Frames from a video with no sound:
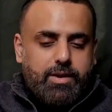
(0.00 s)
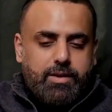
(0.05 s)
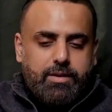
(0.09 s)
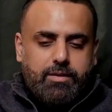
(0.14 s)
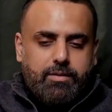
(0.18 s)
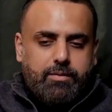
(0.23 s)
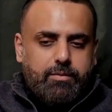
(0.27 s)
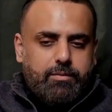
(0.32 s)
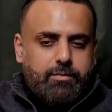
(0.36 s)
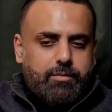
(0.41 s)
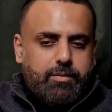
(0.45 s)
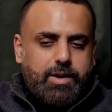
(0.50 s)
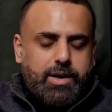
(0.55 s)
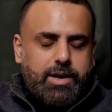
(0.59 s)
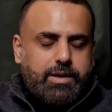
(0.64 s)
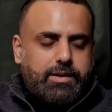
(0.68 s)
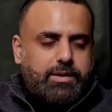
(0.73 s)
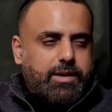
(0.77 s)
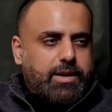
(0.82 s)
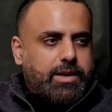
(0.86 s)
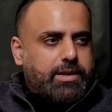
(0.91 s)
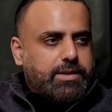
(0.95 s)
we had
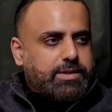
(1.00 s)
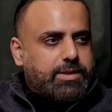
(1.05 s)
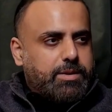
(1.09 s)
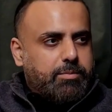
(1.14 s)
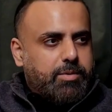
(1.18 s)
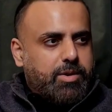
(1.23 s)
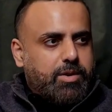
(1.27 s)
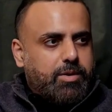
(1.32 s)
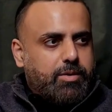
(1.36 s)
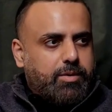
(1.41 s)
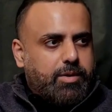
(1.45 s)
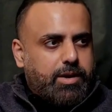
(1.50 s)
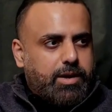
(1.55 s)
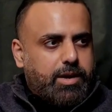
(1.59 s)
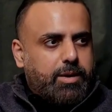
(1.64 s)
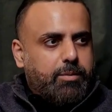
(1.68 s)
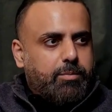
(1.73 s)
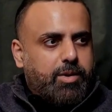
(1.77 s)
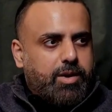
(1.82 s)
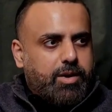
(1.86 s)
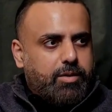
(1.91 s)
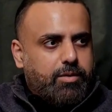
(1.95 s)
great things about
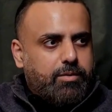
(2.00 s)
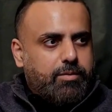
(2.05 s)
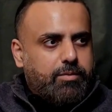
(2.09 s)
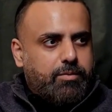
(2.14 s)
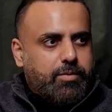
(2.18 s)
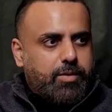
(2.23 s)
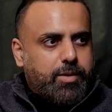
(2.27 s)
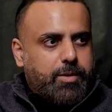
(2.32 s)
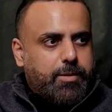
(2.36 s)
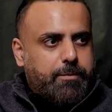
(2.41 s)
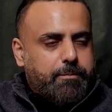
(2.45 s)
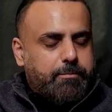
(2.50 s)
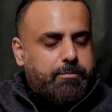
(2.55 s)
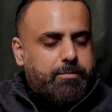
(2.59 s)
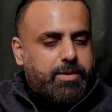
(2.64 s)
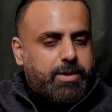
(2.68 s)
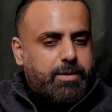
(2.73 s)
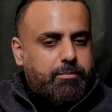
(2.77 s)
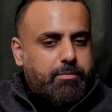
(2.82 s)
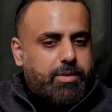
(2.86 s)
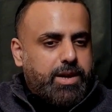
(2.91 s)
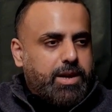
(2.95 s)
IndieBio
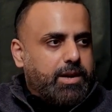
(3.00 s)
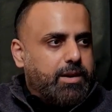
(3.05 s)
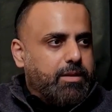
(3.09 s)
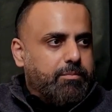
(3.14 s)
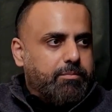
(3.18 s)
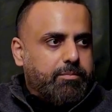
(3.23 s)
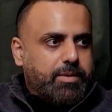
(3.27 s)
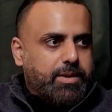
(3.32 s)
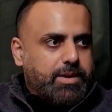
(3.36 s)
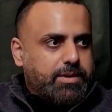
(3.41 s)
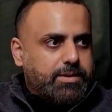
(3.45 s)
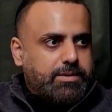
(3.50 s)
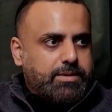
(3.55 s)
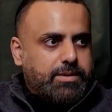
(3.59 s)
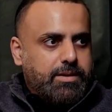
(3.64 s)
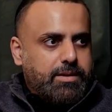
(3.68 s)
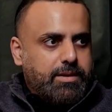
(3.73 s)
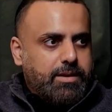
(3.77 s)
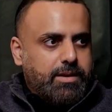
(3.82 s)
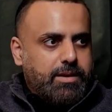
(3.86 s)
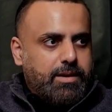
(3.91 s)
from many companies.